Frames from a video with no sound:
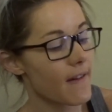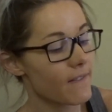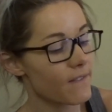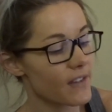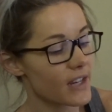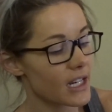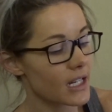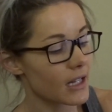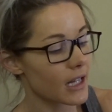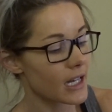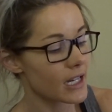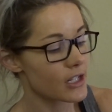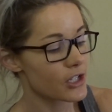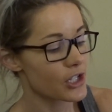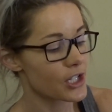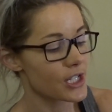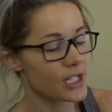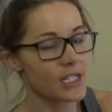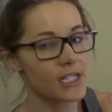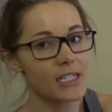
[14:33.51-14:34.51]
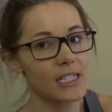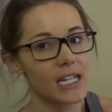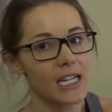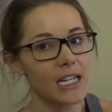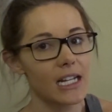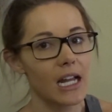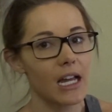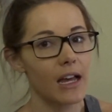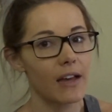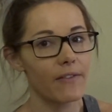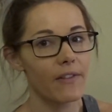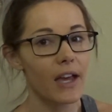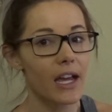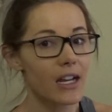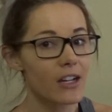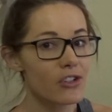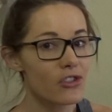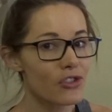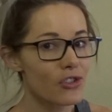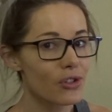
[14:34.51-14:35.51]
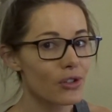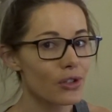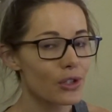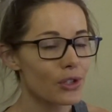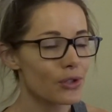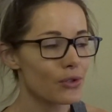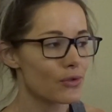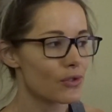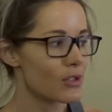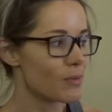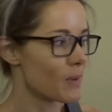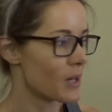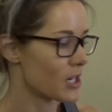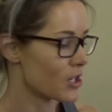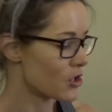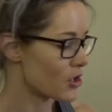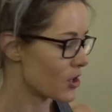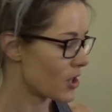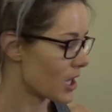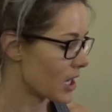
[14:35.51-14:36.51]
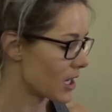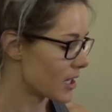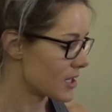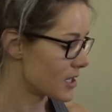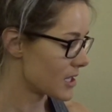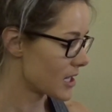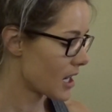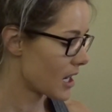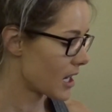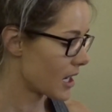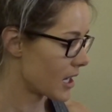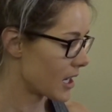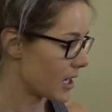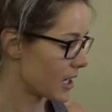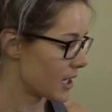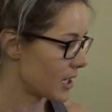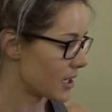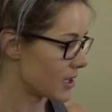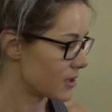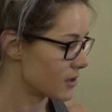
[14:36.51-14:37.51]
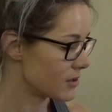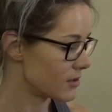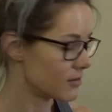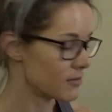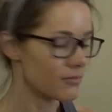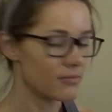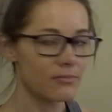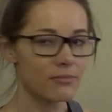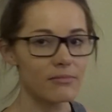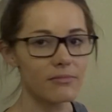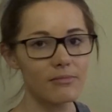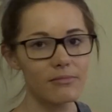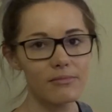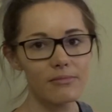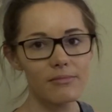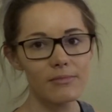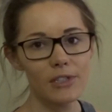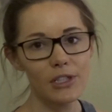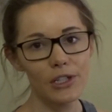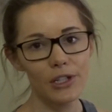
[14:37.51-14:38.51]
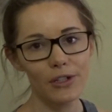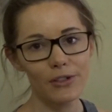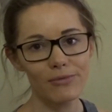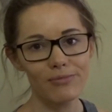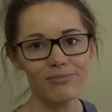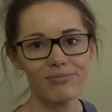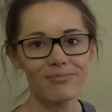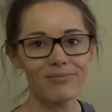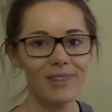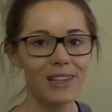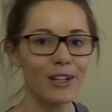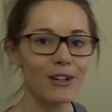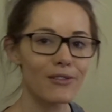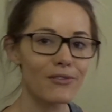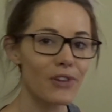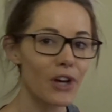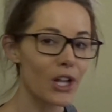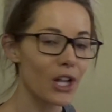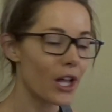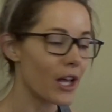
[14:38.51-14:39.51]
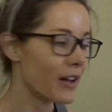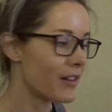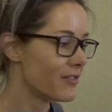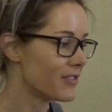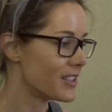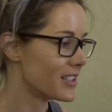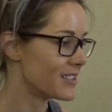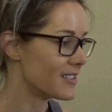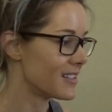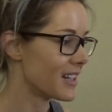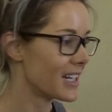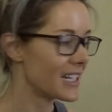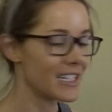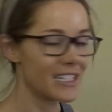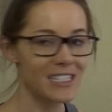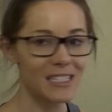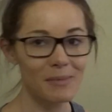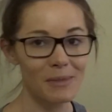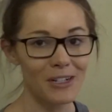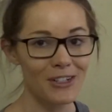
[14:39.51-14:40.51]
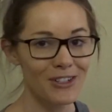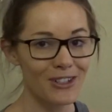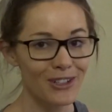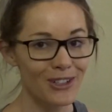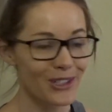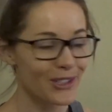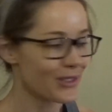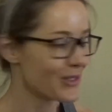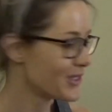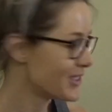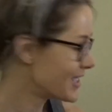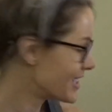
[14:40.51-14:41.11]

fake lashes and have extra glue to make sure that I, you know, they don't fall off and I need some extra glue